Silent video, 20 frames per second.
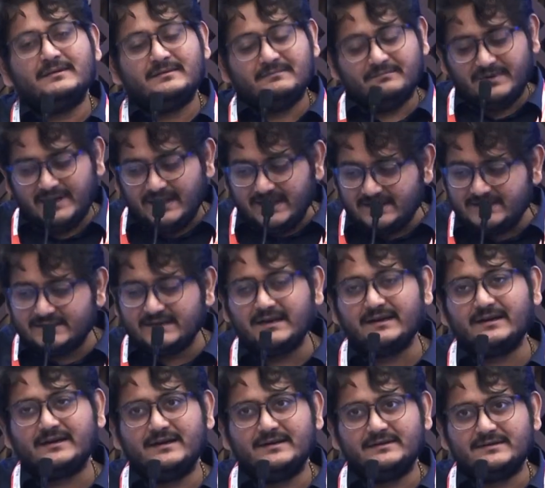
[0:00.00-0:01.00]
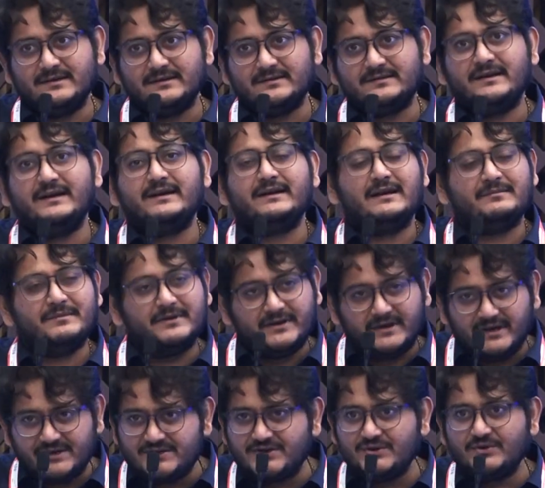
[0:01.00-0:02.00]
please send cultures. It can be a
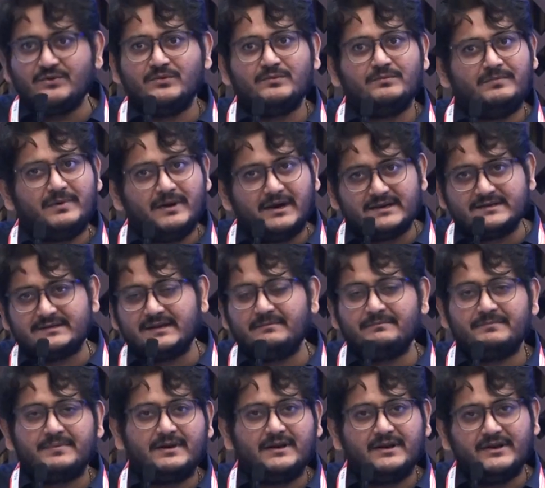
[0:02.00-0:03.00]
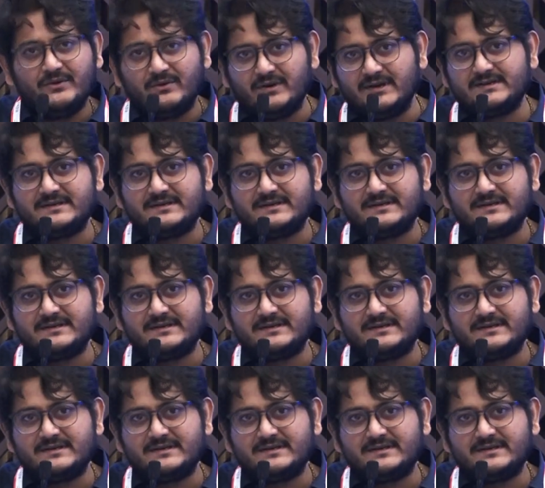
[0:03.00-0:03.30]
tissue, blood sample, urine